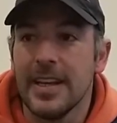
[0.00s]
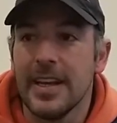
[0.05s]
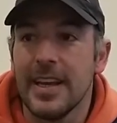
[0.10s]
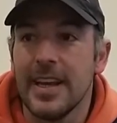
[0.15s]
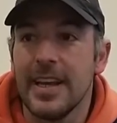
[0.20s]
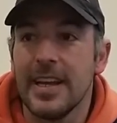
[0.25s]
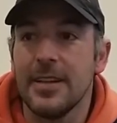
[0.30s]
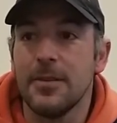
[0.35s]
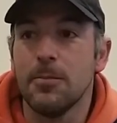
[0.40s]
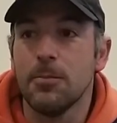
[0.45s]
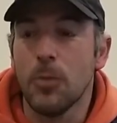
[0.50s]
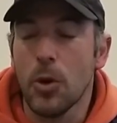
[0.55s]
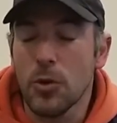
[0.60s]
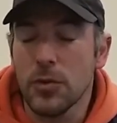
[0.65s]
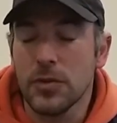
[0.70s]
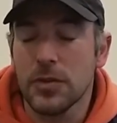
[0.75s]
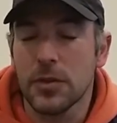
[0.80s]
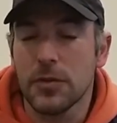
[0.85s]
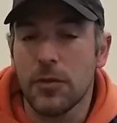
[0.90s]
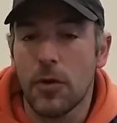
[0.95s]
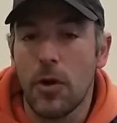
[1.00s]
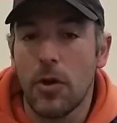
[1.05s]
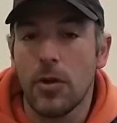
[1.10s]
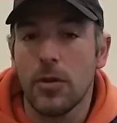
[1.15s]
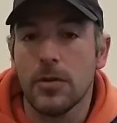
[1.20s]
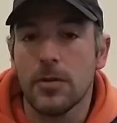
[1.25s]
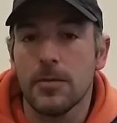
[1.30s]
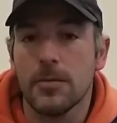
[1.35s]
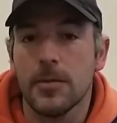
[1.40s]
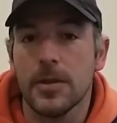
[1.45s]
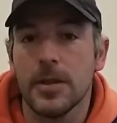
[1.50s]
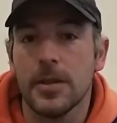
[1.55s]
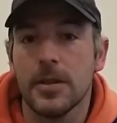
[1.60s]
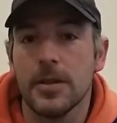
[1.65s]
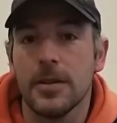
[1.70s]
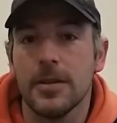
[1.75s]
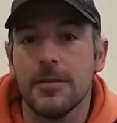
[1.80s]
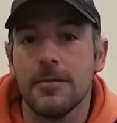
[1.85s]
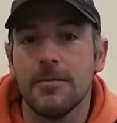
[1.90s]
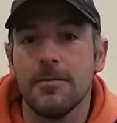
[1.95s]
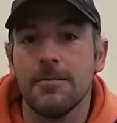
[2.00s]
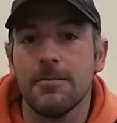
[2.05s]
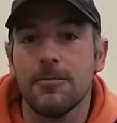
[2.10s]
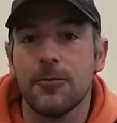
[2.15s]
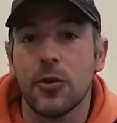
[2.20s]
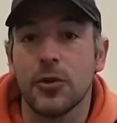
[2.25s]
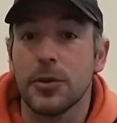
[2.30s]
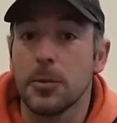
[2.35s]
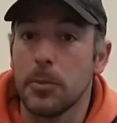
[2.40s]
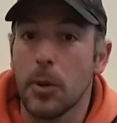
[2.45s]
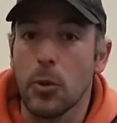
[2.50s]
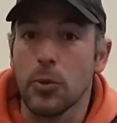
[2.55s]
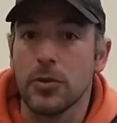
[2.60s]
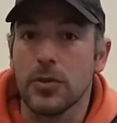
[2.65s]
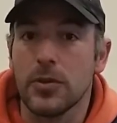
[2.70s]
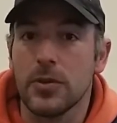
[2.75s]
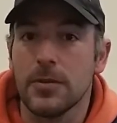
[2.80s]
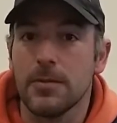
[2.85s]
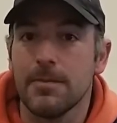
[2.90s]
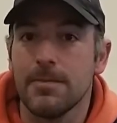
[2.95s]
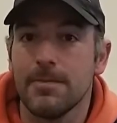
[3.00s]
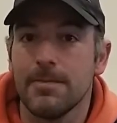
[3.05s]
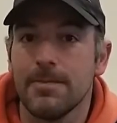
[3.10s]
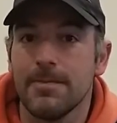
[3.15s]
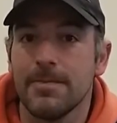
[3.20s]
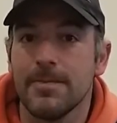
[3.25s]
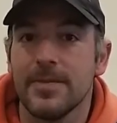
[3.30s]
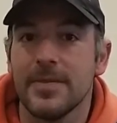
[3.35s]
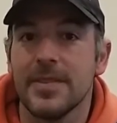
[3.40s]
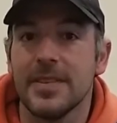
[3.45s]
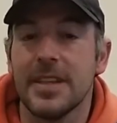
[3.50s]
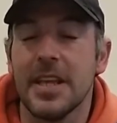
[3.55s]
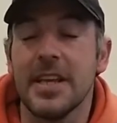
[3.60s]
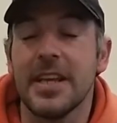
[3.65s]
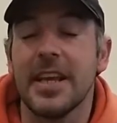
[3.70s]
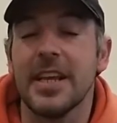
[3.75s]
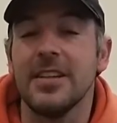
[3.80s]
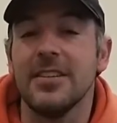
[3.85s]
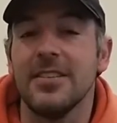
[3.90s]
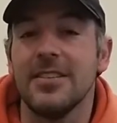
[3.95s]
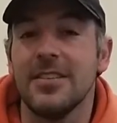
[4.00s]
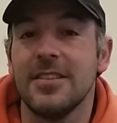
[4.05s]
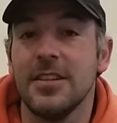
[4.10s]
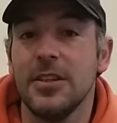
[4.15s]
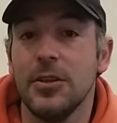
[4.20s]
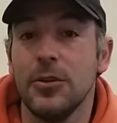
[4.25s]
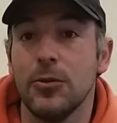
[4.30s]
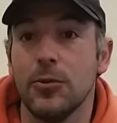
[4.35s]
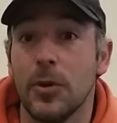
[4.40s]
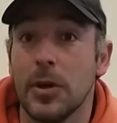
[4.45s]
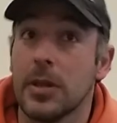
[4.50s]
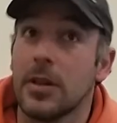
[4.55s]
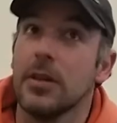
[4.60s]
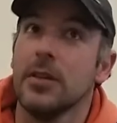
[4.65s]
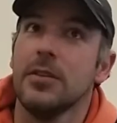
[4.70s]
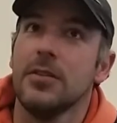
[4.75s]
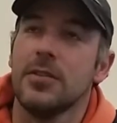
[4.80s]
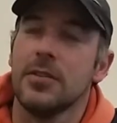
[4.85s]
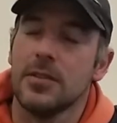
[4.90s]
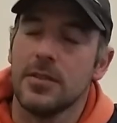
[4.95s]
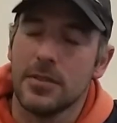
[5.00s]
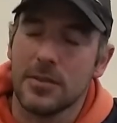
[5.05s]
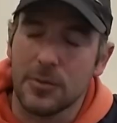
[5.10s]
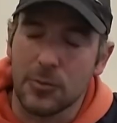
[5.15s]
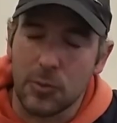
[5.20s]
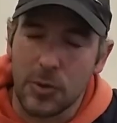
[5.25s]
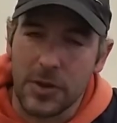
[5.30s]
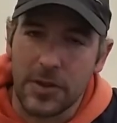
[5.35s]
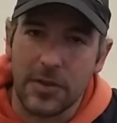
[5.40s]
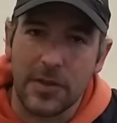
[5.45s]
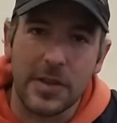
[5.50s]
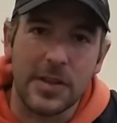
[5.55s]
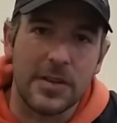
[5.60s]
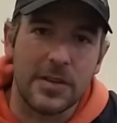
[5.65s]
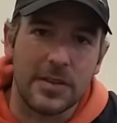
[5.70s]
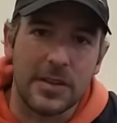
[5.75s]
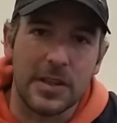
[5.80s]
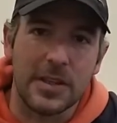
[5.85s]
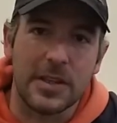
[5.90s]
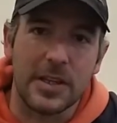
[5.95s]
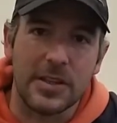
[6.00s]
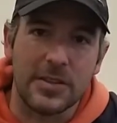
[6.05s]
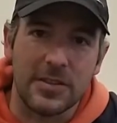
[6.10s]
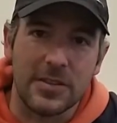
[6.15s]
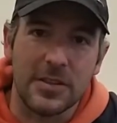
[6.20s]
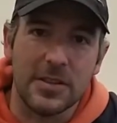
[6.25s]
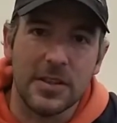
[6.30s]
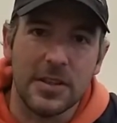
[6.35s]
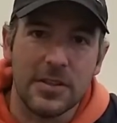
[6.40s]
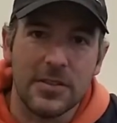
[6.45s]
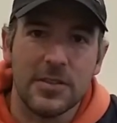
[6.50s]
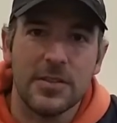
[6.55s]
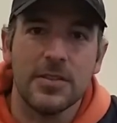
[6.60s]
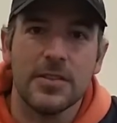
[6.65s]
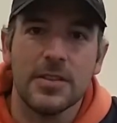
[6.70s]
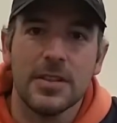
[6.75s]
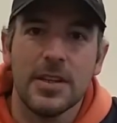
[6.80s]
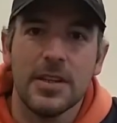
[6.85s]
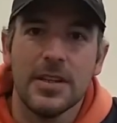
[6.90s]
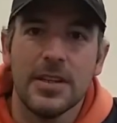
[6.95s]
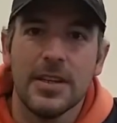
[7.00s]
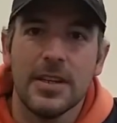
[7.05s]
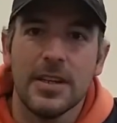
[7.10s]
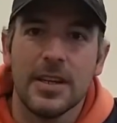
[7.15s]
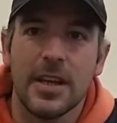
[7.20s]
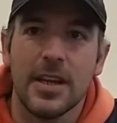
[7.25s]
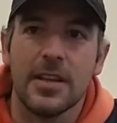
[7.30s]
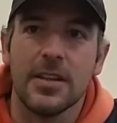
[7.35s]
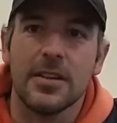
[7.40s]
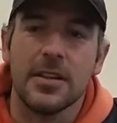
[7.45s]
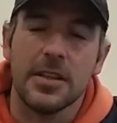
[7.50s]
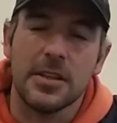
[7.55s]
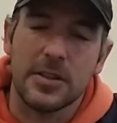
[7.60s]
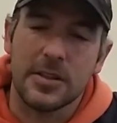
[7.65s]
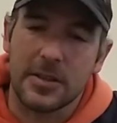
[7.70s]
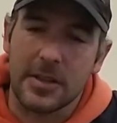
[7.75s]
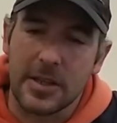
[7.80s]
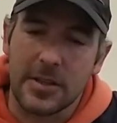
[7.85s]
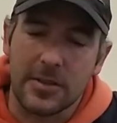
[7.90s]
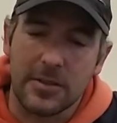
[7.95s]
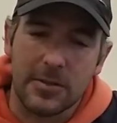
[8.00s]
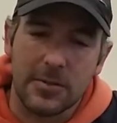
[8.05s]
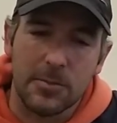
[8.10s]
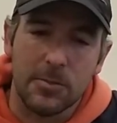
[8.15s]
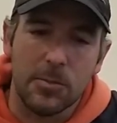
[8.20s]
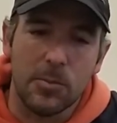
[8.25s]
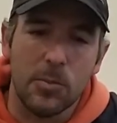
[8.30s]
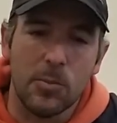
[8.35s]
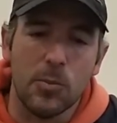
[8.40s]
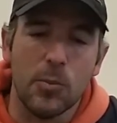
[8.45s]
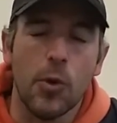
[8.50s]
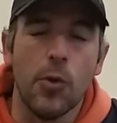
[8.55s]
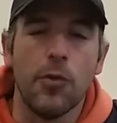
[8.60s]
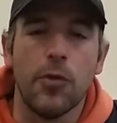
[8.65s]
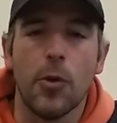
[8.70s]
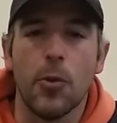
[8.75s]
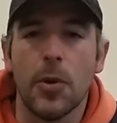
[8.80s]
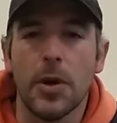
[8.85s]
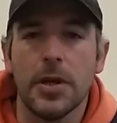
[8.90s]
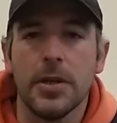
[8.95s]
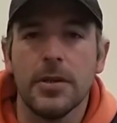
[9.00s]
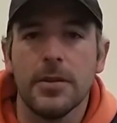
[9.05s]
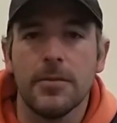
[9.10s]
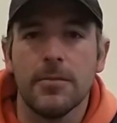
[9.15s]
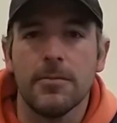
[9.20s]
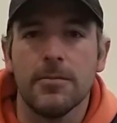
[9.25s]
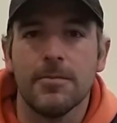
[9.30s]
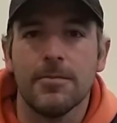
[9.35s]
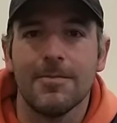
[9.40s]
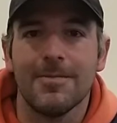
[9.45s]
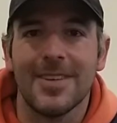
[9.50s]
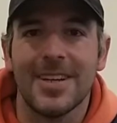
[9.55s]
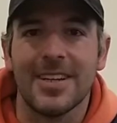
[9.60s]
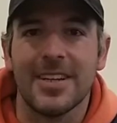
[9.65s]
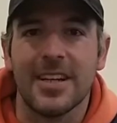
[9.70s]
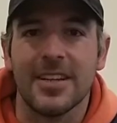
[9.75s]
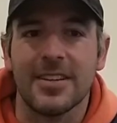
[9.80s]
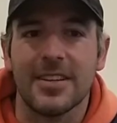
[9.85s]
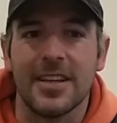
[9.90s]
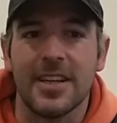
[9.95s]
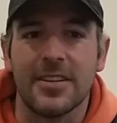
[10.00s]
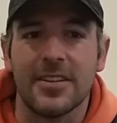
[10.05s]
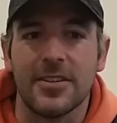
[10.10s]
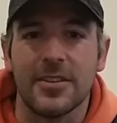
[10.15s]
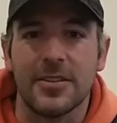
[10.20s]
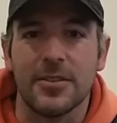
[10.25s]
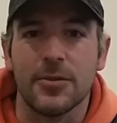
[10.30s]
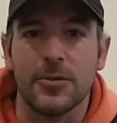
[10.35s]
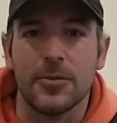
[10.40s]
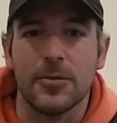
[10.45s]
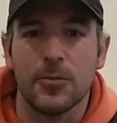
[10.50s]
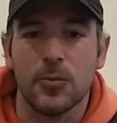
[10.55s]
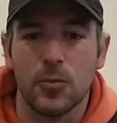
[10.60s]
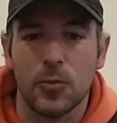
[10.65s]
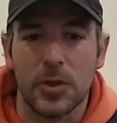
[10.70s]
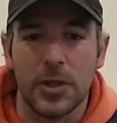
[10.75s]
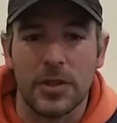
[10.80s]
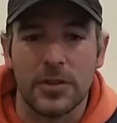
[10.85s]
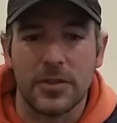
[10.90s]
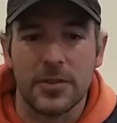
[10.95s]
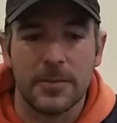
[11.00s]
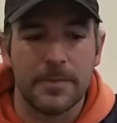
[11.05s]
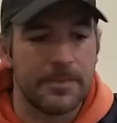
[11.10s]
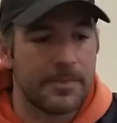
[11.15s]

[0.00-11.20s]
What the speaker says: And most of all, for the boats, they can see you. At least we think they can see us, and they can move away and not get hurt with us.